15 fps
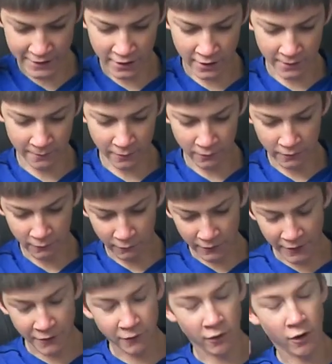job,
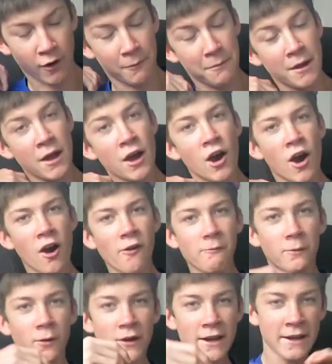when you grow up?
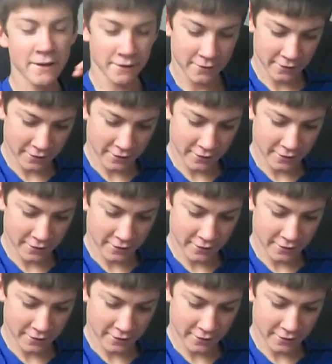Hopefully.